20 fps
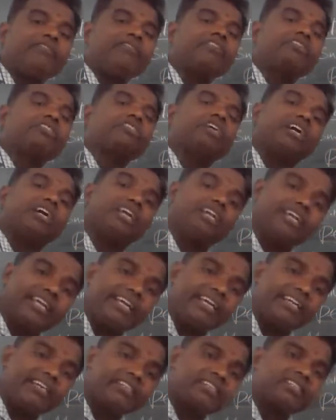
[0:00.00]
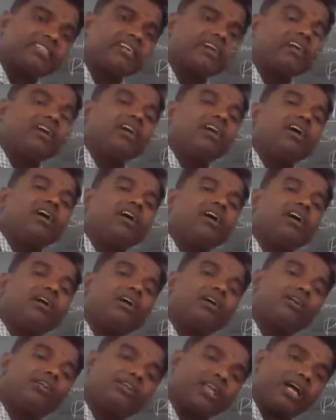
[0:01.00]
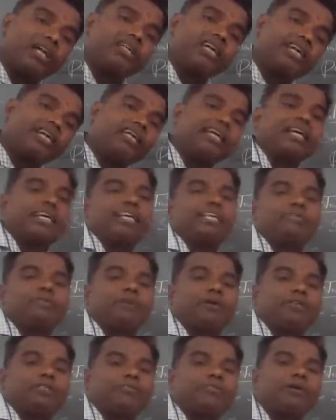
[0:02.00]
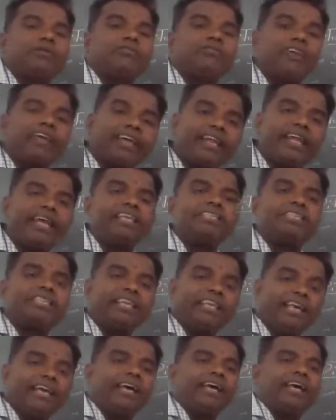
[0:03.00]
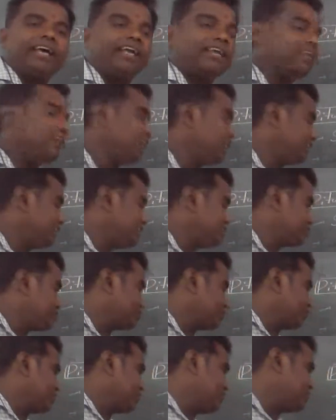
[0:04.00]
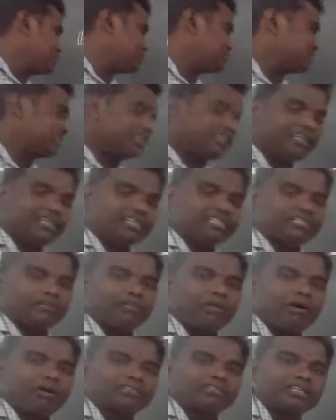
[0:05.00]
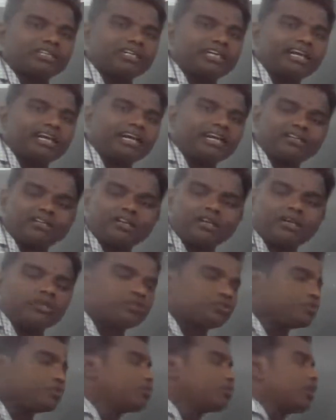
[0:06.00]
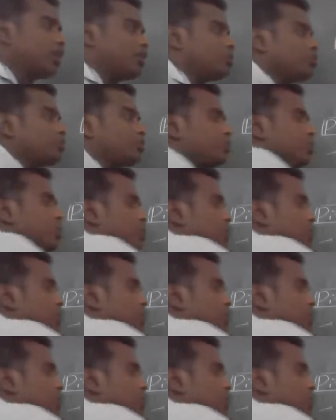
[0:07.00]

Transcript: contains duct and ductless parts. But whereas here, so this is the master gland to control